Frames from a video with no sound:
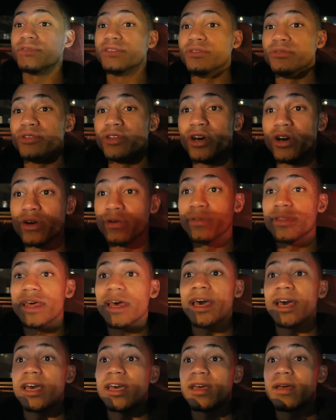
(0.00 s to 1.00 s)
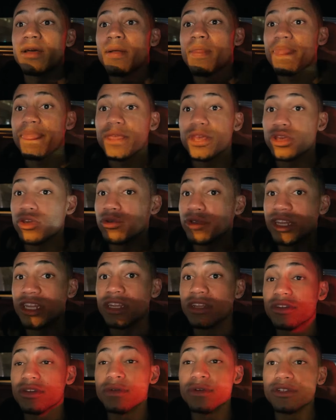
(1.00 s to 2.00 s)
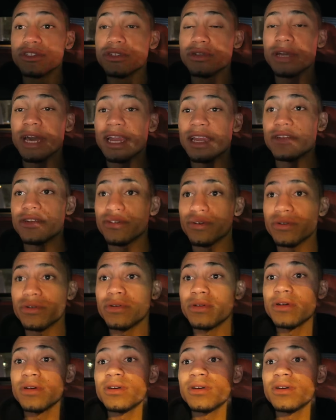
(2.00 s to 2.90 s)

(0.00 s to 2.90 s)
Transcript: You know that you need to do what you gotta do